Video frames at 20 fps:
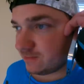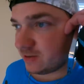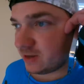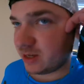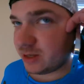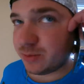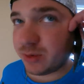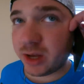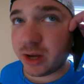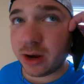
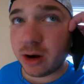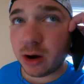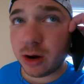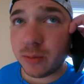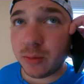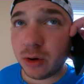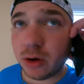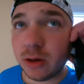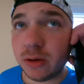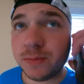He's playing
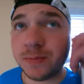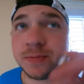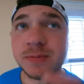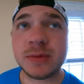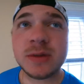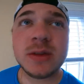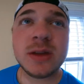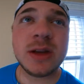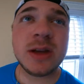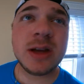hardball.
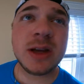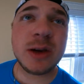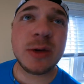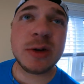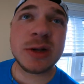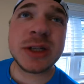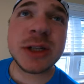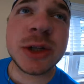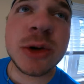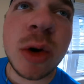He
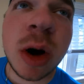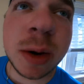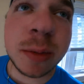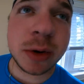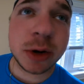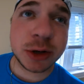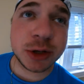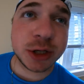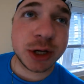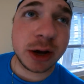wants a squad
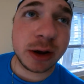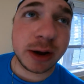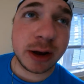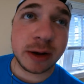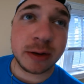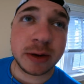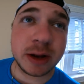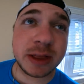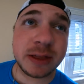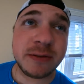merch shout
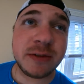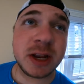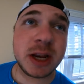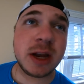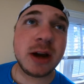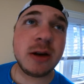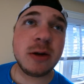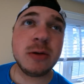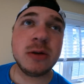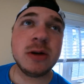out in the video.